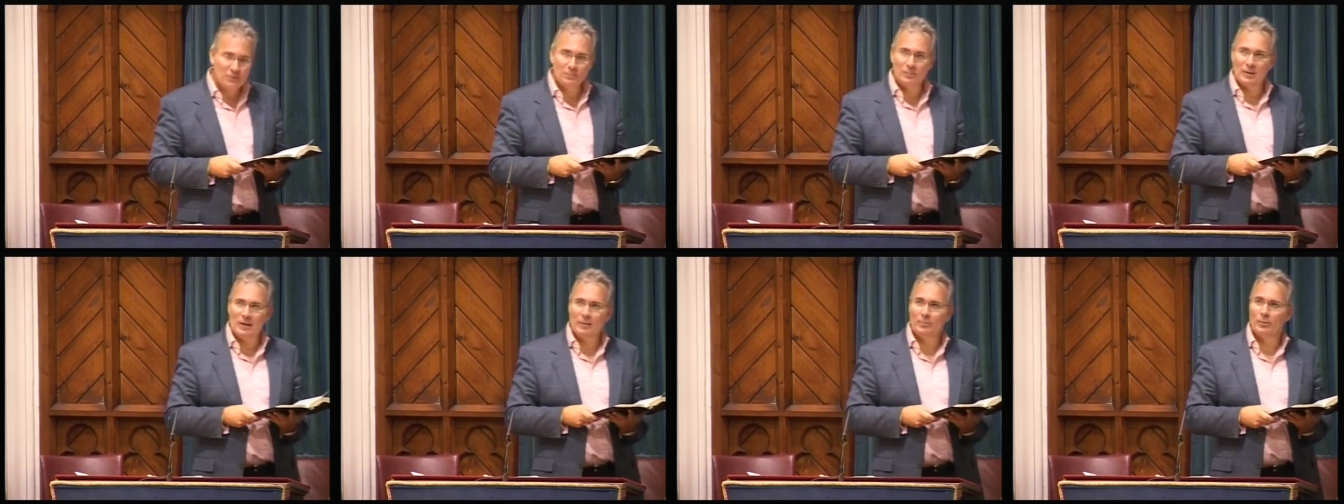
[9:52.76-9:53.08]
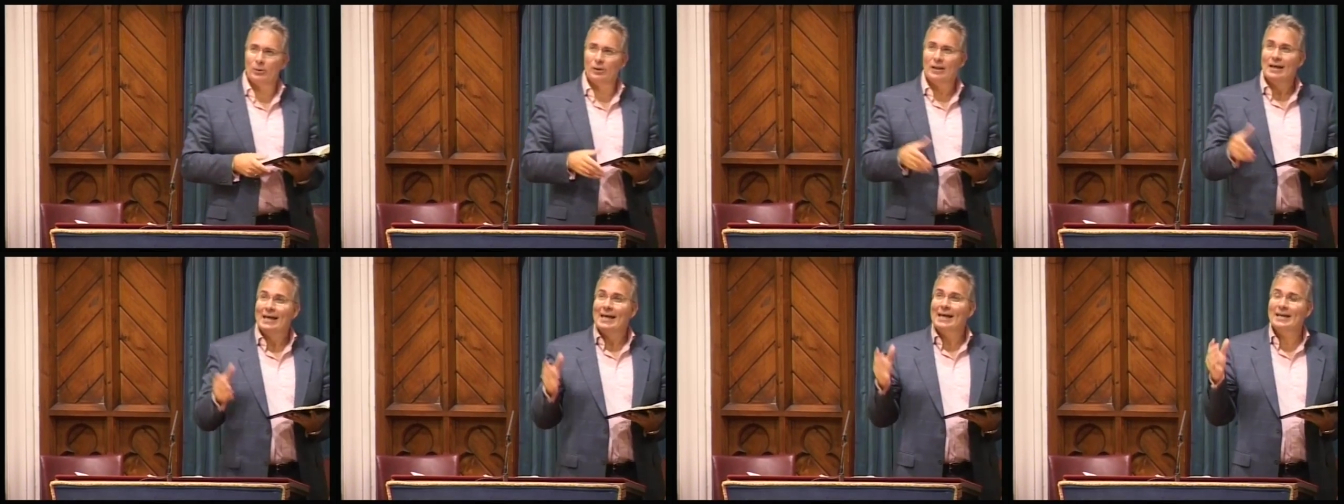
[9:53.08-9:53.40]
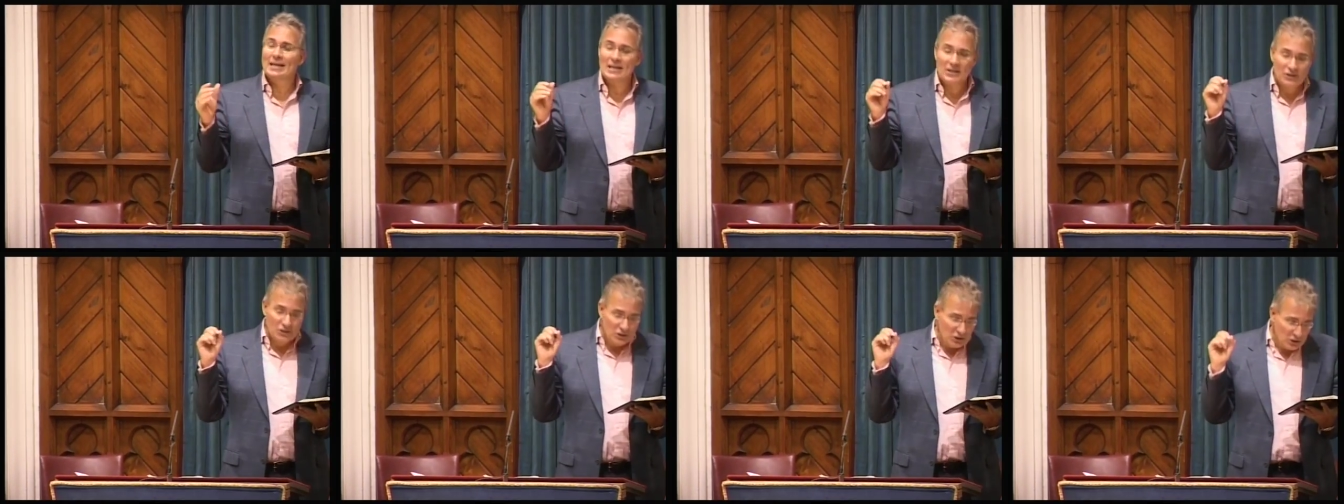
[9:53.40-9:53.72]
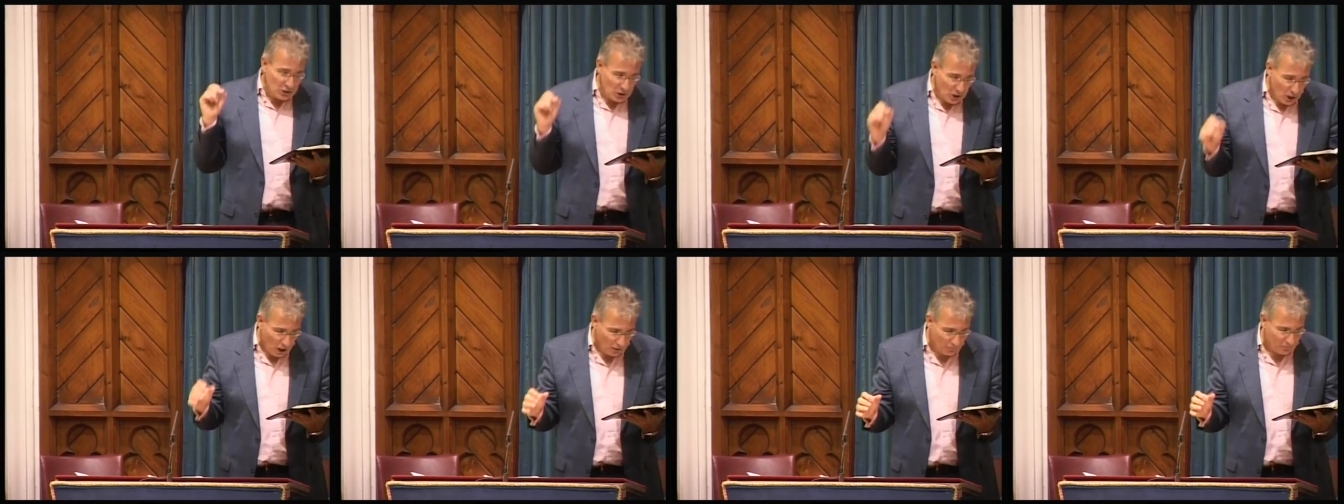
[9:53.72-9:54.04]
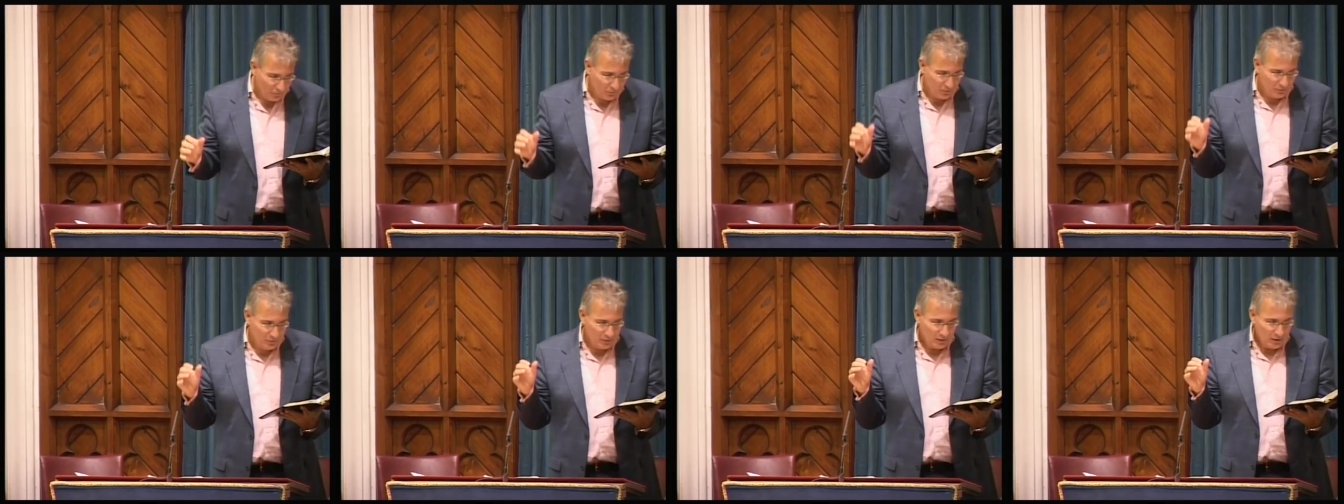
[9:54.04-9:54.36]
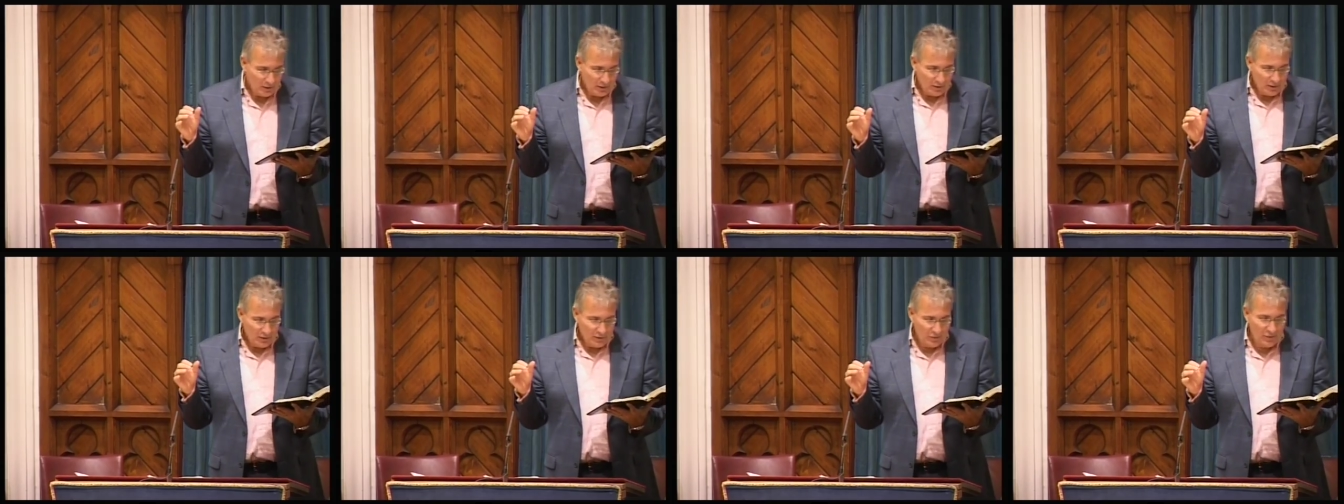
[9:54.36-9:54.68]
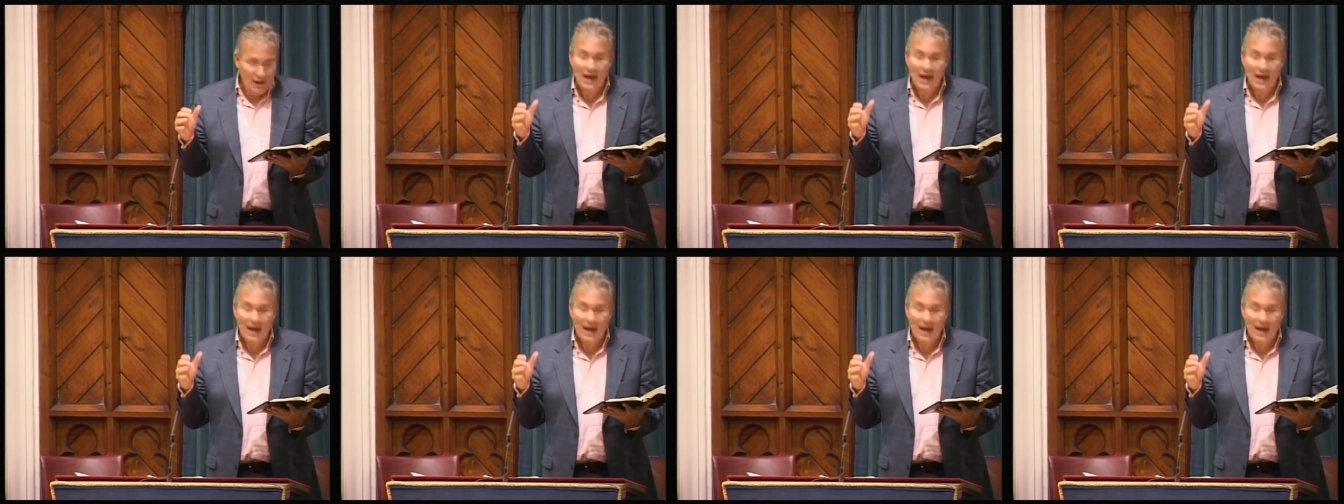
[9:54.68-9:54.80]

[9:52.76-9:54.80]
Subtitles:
people, it is not the